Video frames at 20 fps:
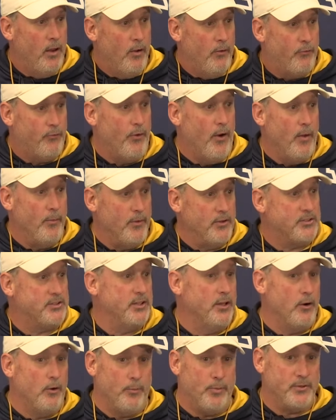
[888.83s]
from the
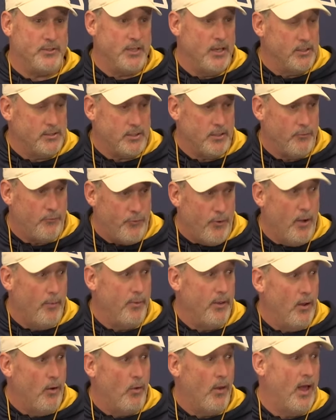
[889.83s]
center position, from
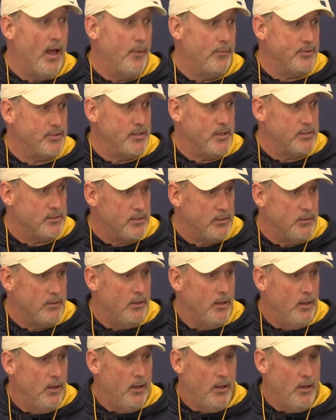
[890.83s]
the O-line position,